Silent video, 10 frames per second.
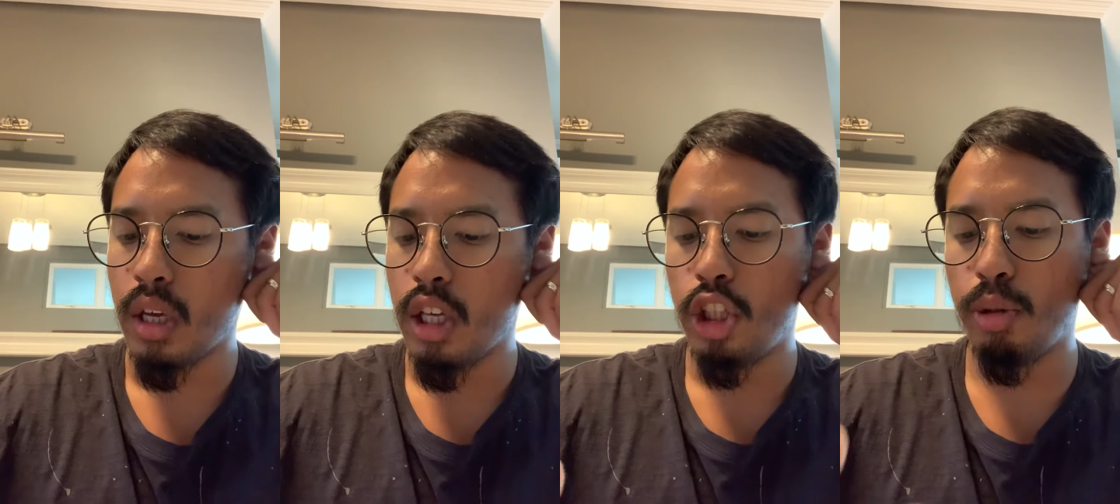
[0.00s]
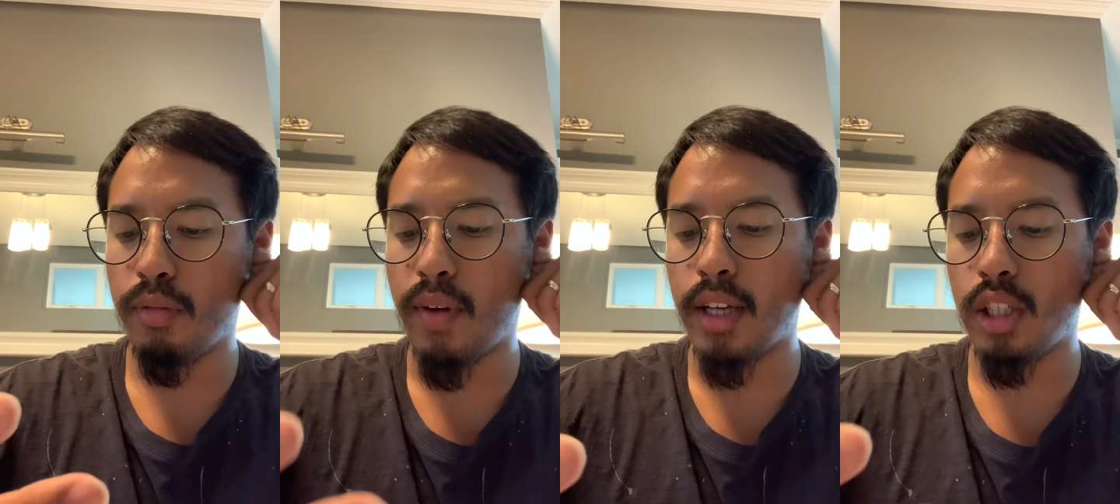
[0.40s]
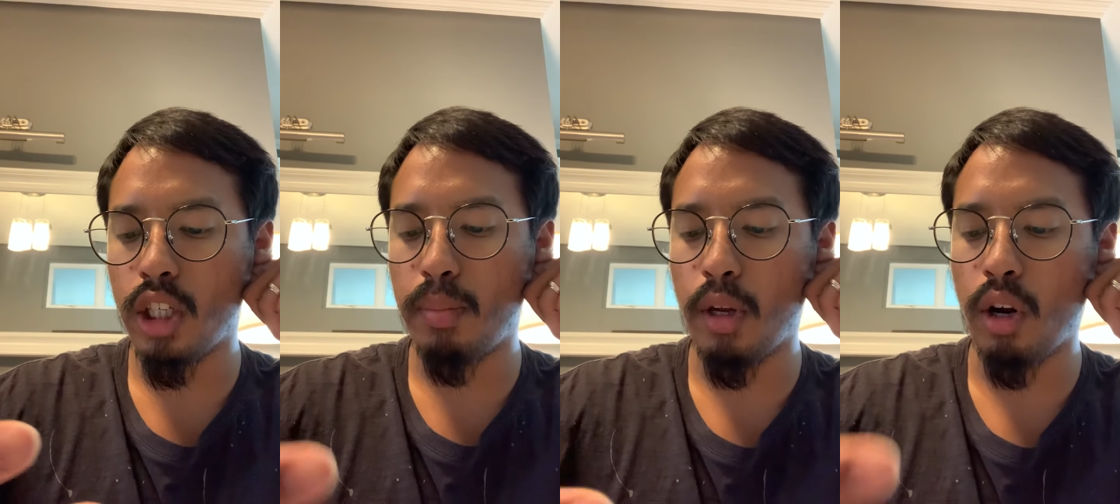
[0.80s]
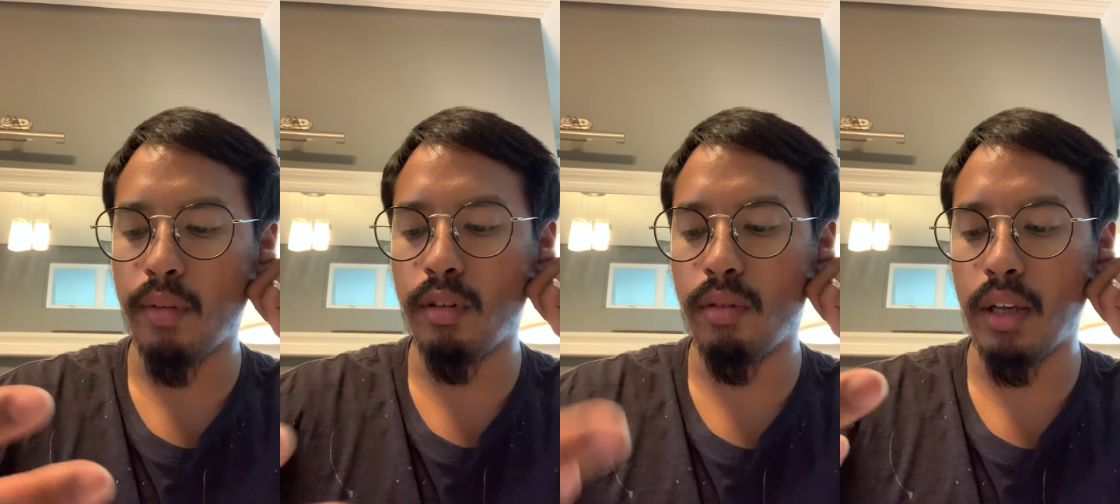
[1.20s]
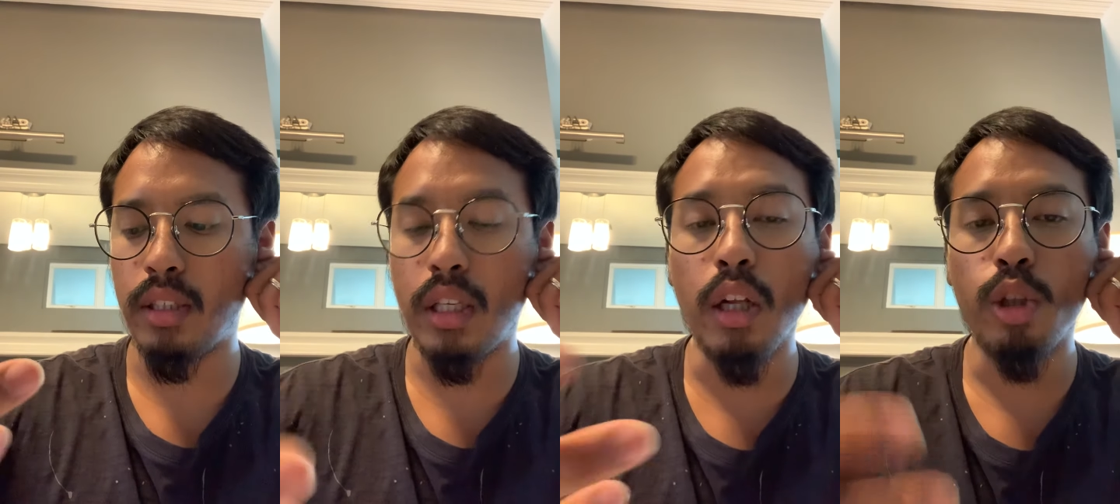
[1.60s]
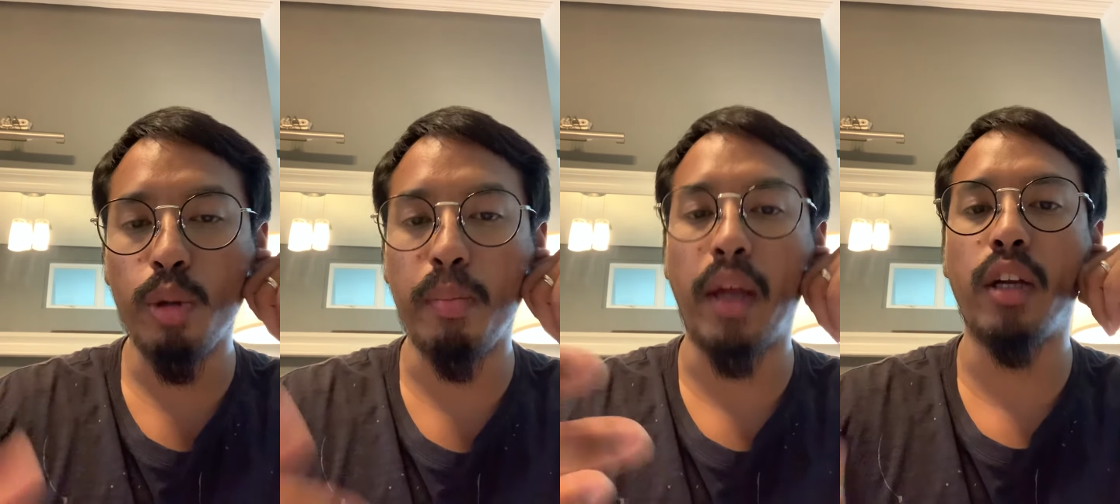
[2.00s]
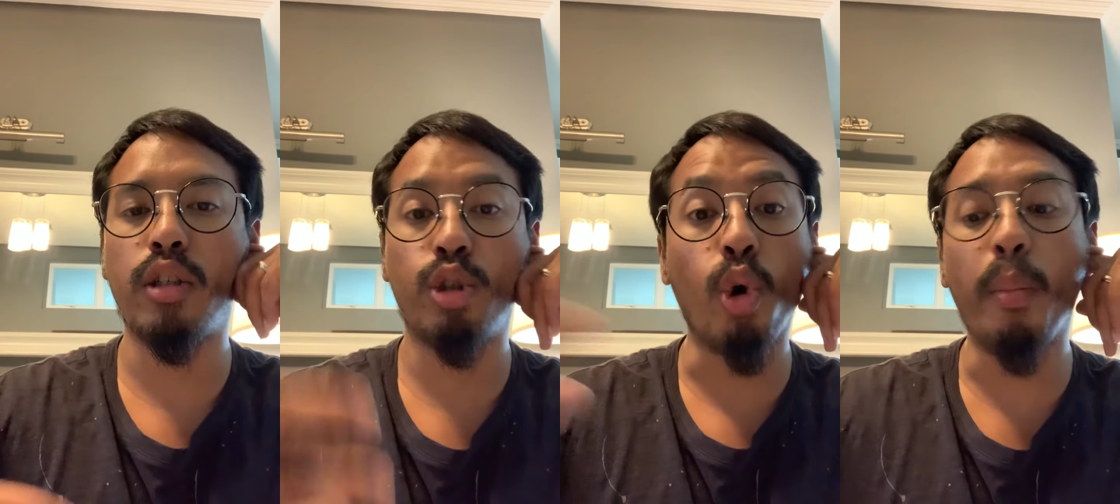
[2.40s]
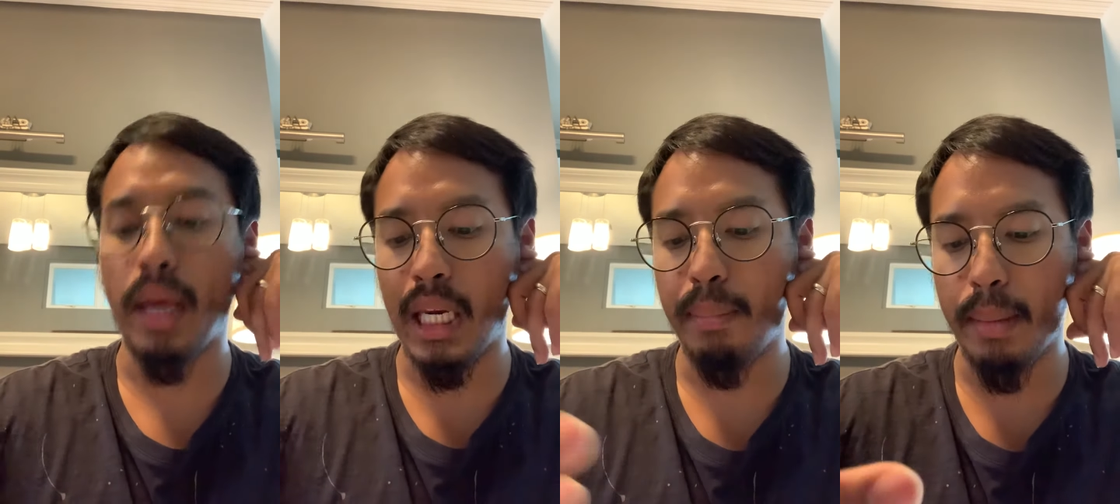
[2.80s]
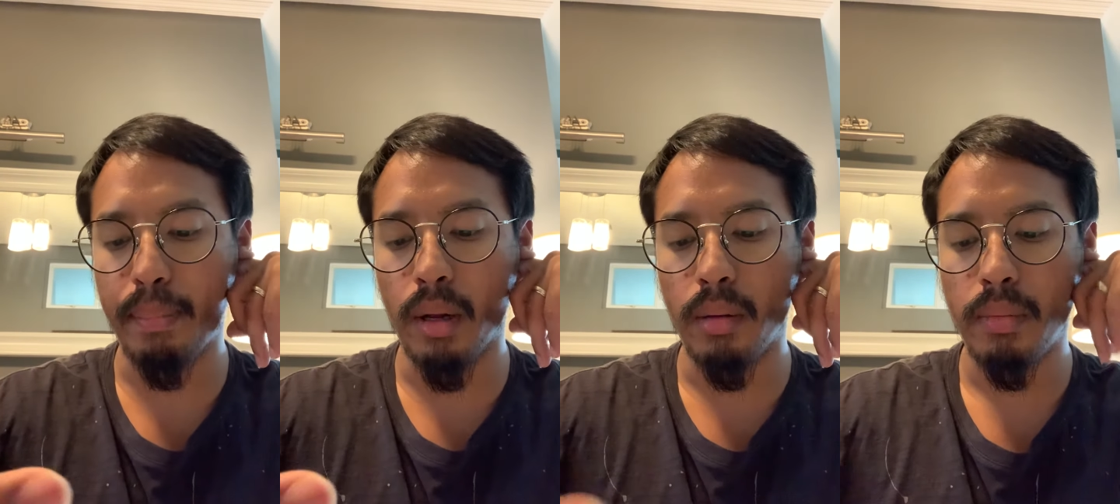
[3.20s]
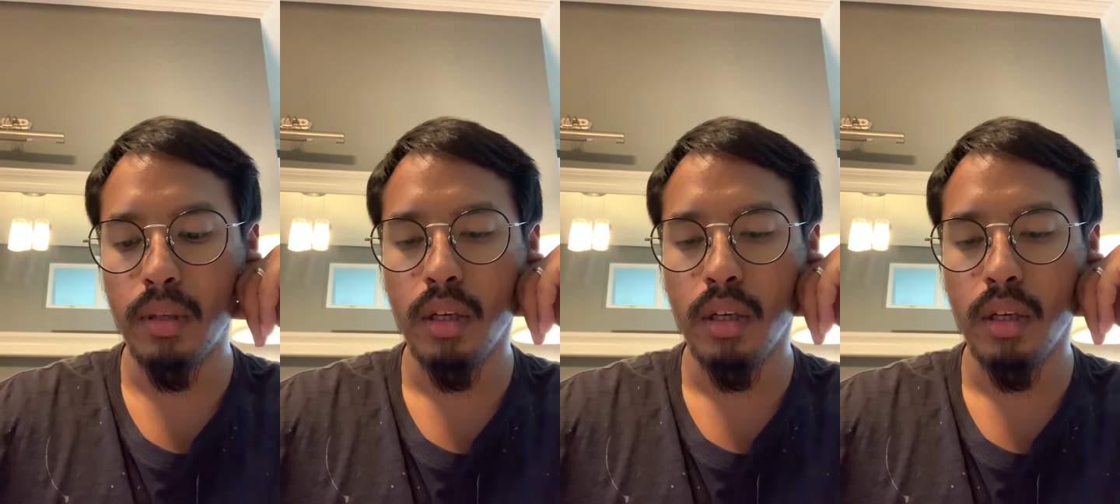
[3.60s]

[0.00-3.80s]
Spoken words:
supervisors may not have the right skill to manage so many people,